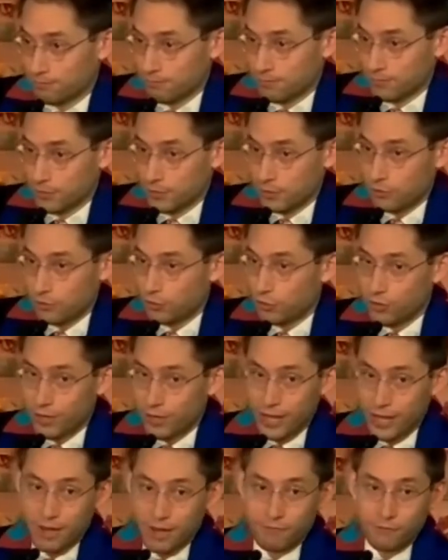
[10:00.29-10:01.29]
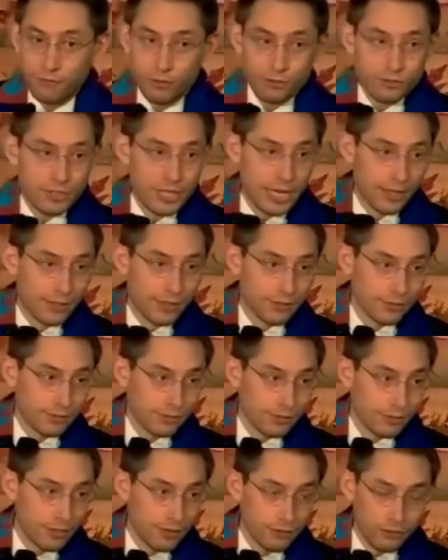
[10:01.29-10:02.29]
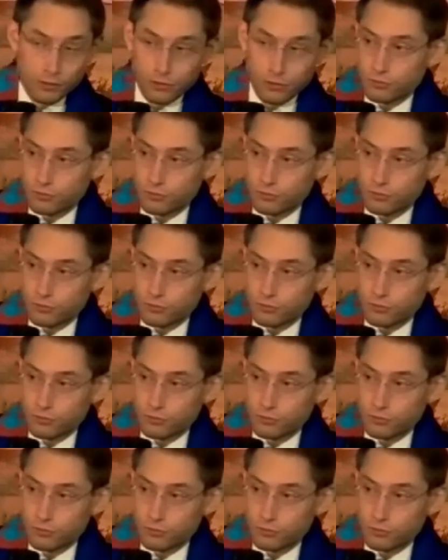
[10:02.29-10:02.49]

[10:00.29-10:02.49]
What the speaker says: You don't have those days if there's no